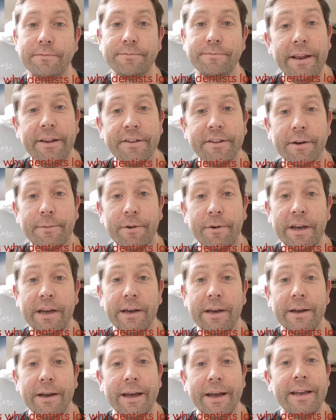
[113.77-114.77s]
In summary,
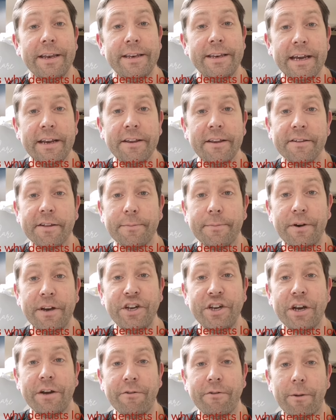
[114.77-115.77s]
dentists
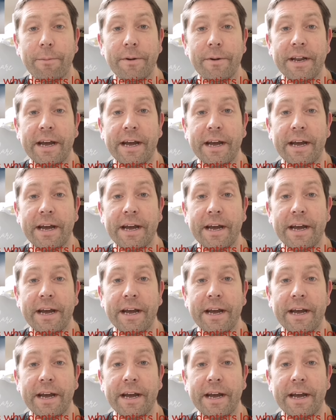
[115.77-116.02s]
appreciate rubber